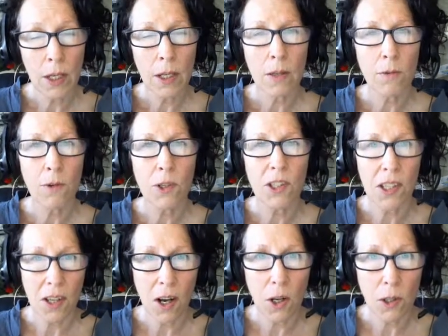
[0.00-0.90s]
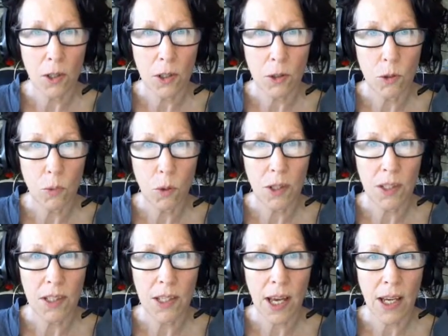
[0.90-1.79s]
The first thing I learned
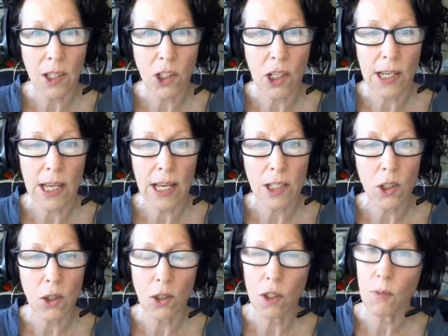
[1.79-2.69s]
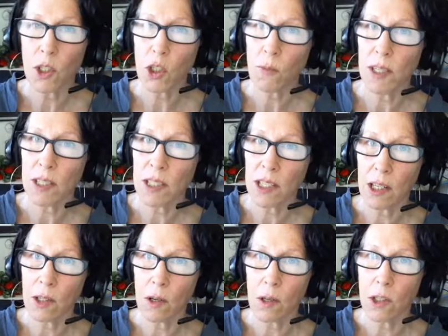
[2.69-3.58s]
was actually it's not so much about the
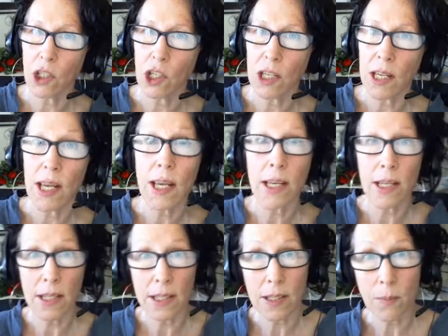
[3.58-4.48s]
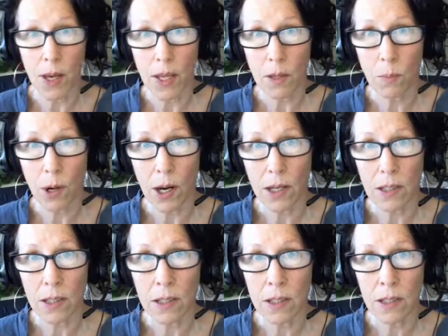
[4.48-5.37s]
technology, it is about the
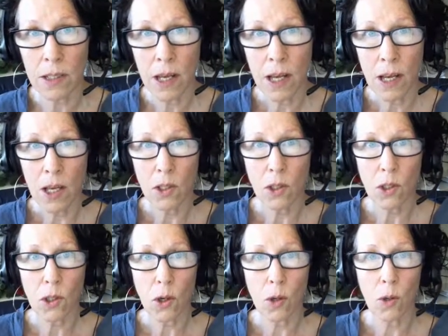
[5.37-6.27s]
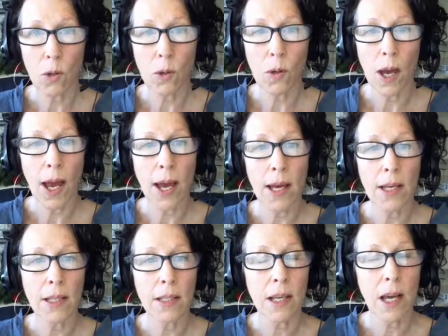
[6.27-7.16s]
practice. So,
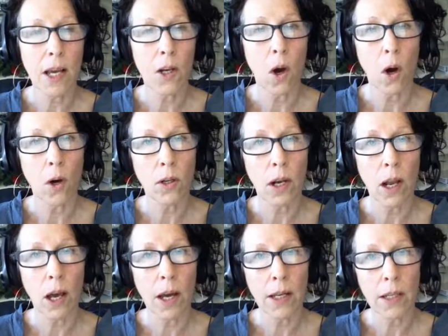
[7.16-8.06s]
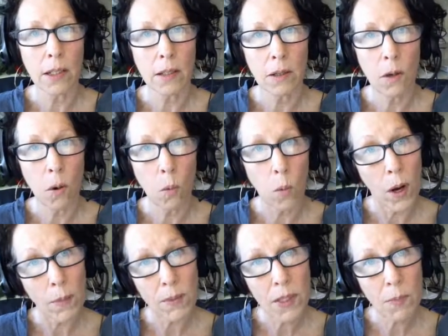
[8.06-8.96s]
as an online
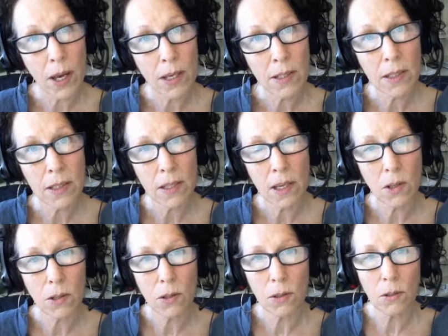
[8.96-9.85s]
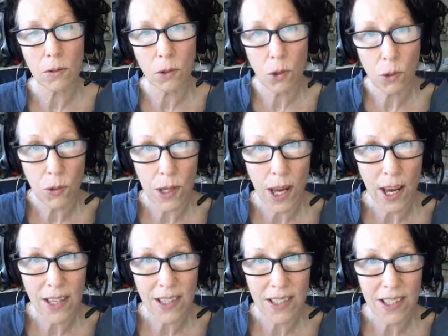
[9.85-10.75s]
web space that you can
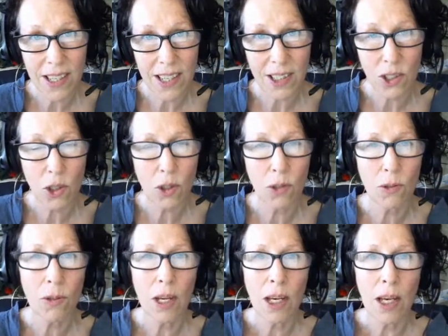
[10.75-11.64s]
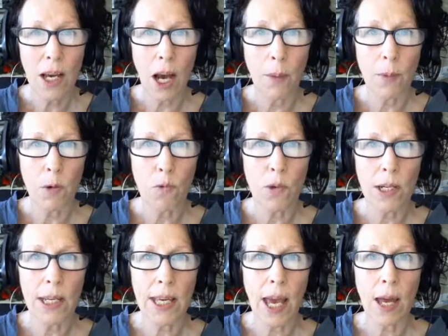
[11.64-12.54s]
create into, it
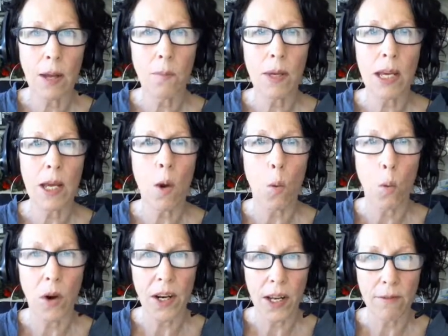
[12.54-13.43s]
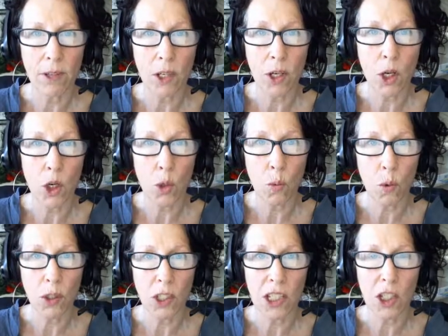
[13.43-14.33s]
really can be whatever you
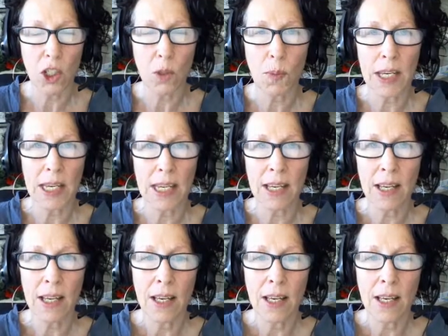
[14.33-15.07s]
want it to be.